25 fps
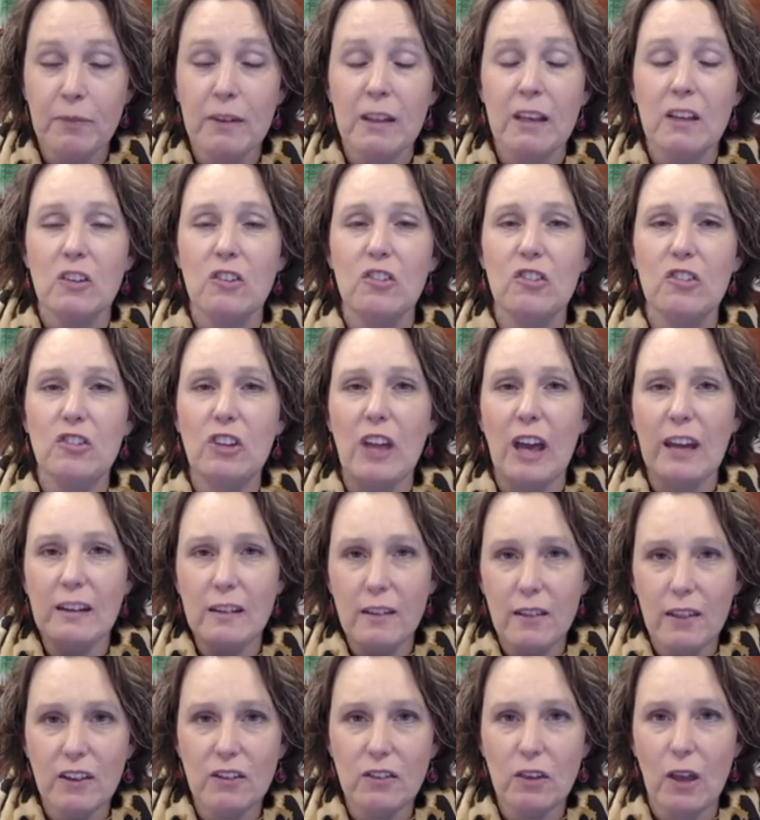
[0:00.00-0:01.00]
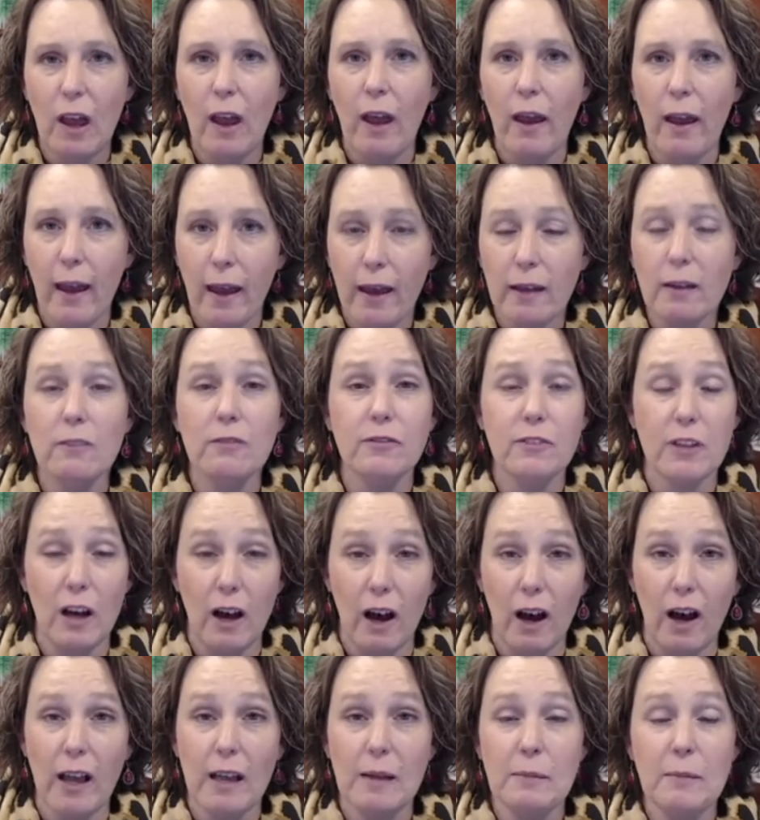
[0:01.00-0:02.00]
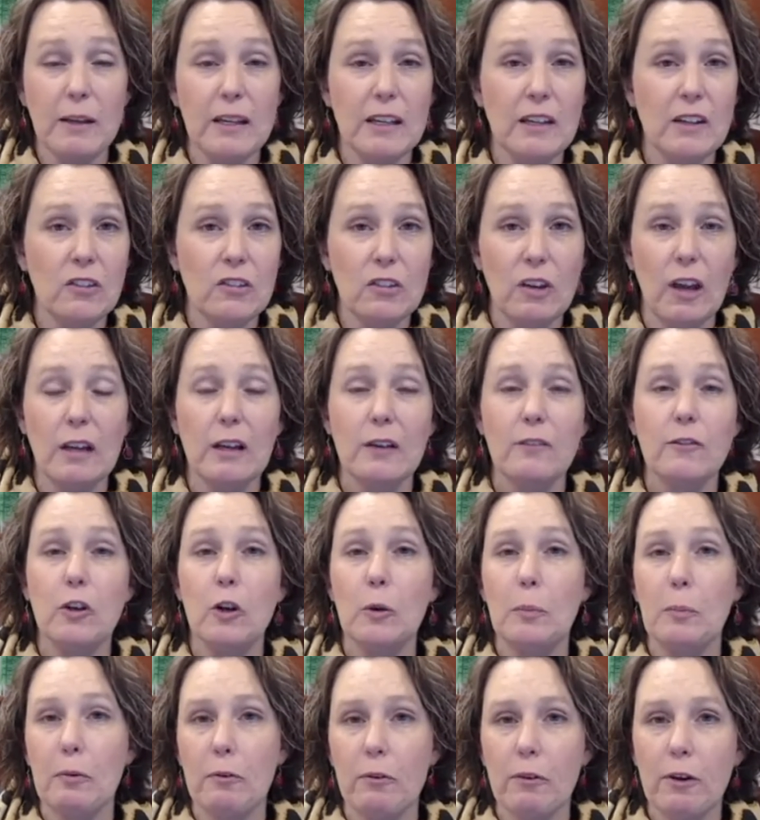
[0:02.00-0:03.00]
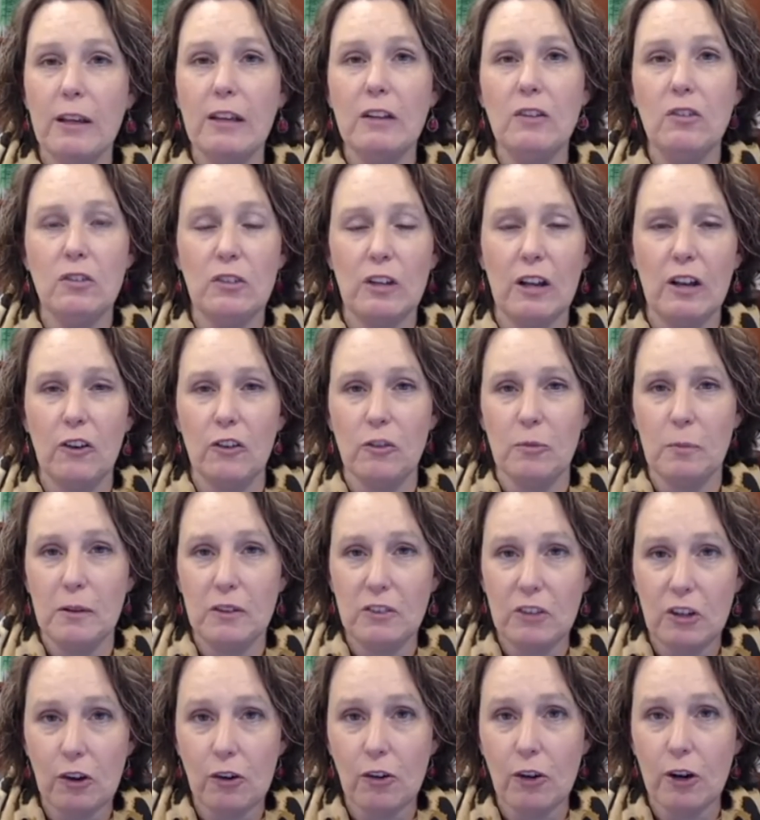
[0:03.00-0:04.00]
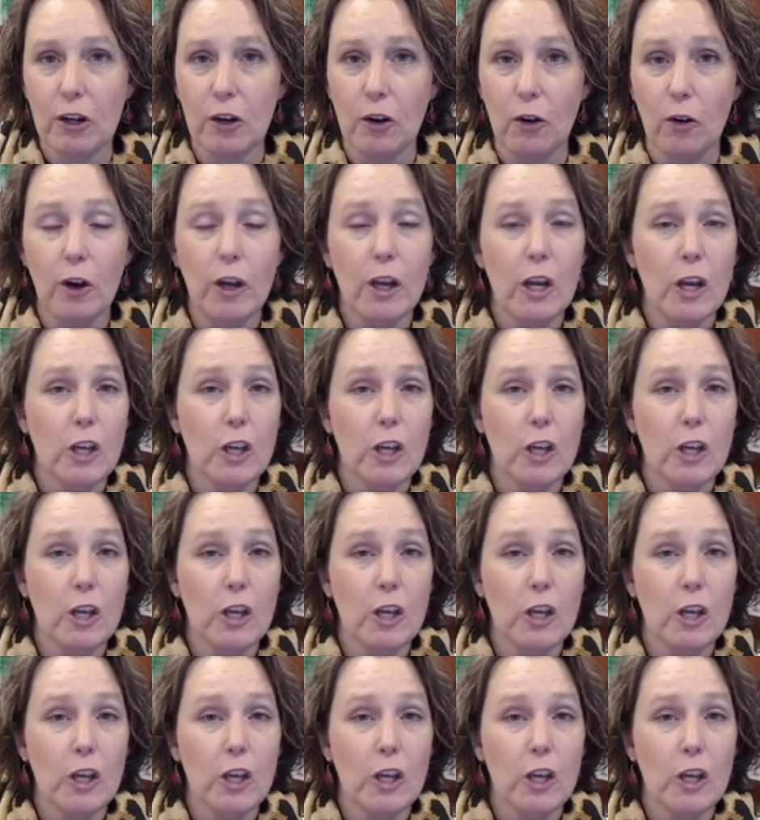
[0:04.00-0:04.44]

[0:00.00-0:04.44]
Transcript: send this ahead of time inside of your pre sales material.